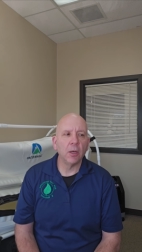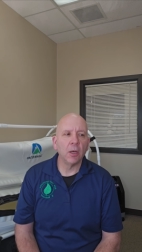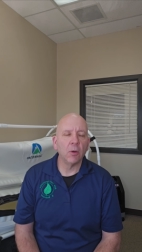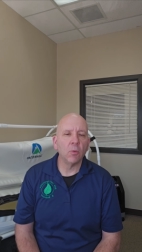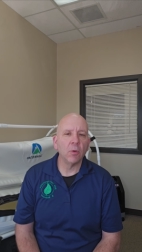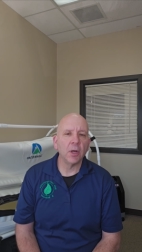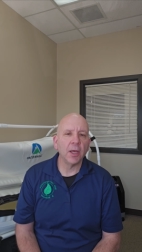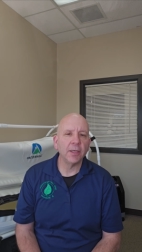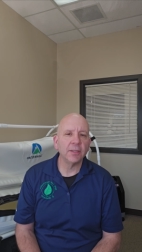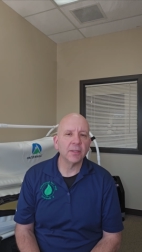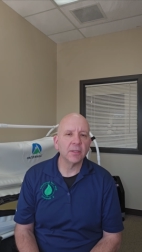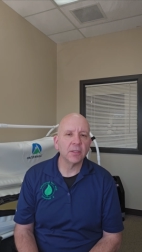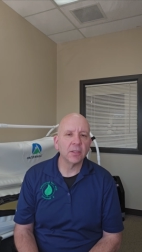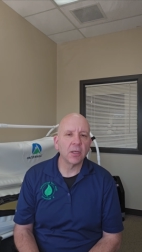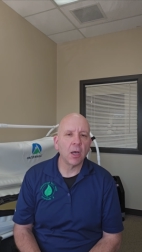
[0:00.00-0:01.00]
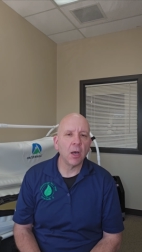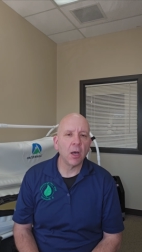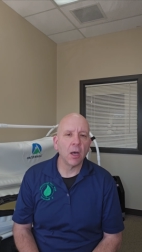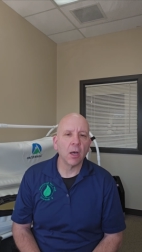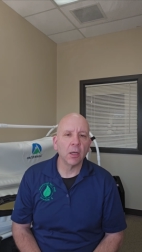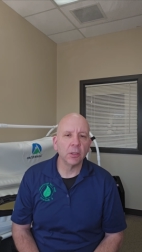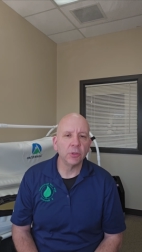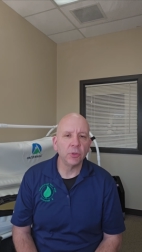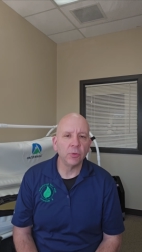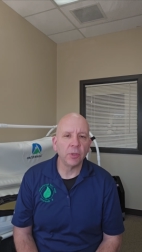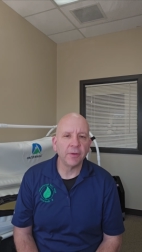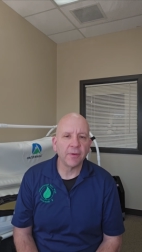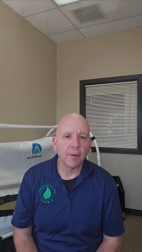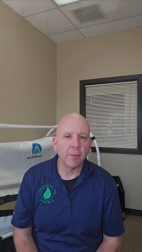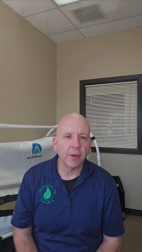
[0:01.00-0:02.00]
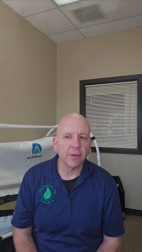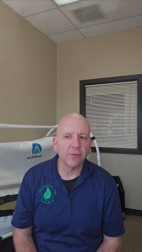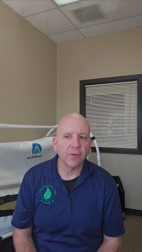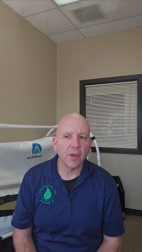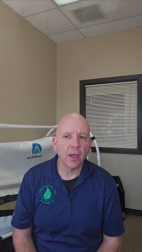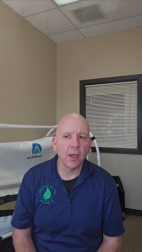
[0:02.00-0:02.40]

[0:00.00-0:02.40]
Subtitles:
when I saw New Leaf Hyperbarics,